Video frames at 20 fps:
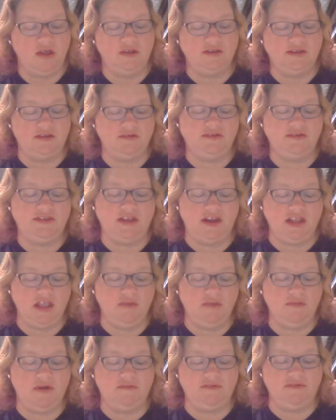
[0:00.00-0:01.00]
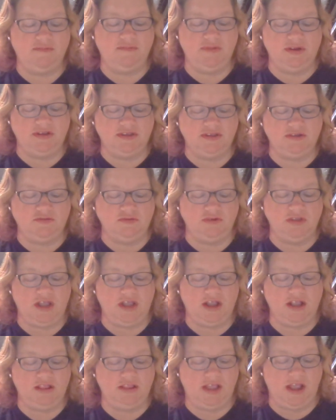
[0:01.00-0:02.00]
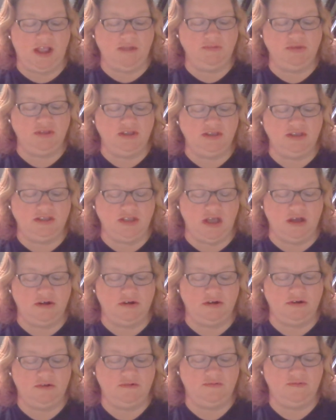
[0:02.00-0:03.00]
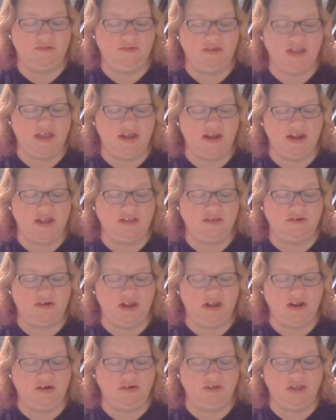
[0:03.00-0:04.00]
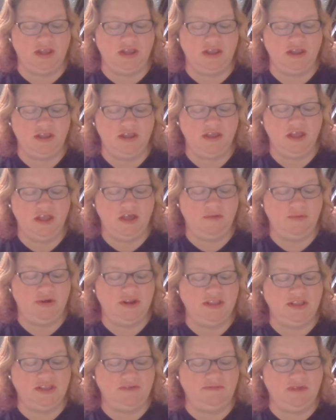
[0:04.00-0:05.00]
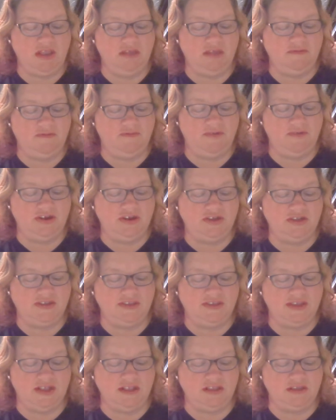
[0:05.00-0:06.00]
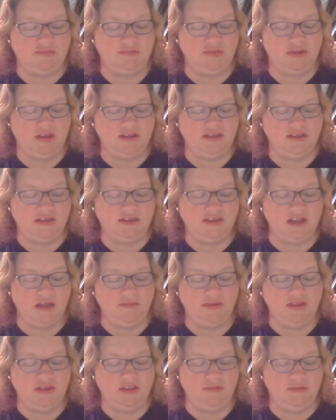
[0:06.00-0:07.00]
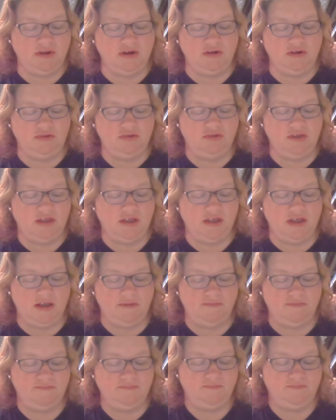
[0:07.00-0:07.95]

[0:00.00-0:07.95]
So sending him off to middle school like a lamb to the slaughter, Dad answered angrily, but he didn't even finish his sentence because he saw me in the mirror looking up.